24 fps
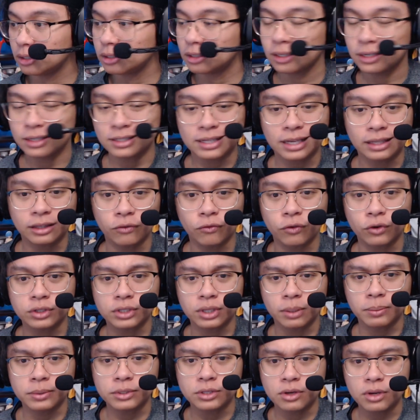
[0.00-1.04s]
It's like the first
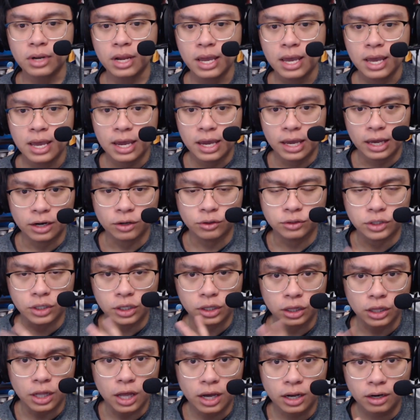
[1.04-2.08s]
episode, and it was a
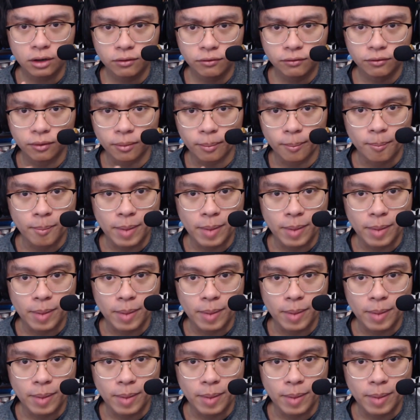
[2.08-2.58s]
lot of